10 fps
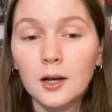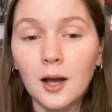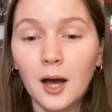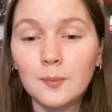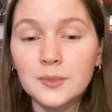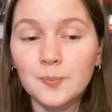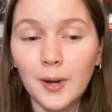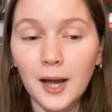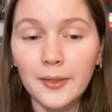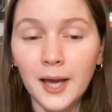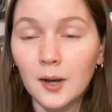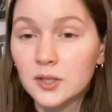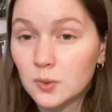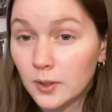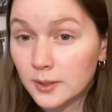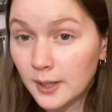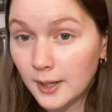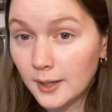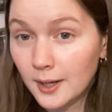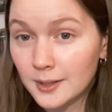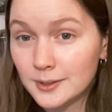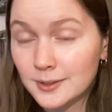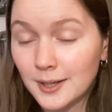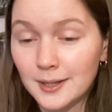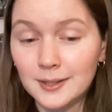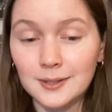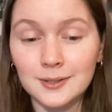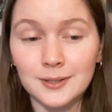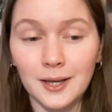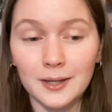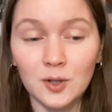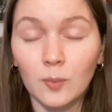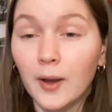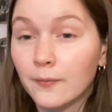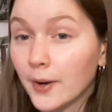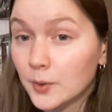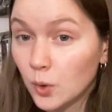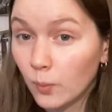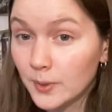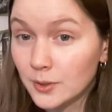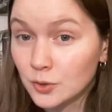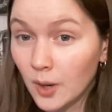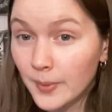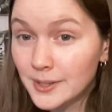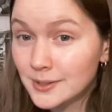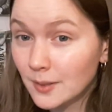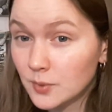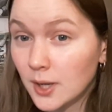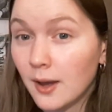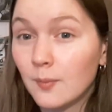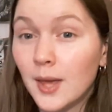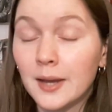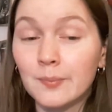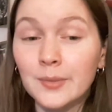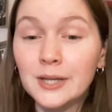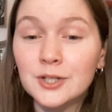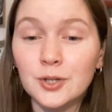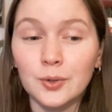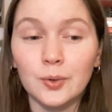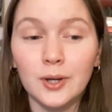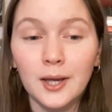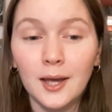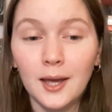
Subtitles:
comes by the house one day and says, my friend told me to drop in sometime and meet you.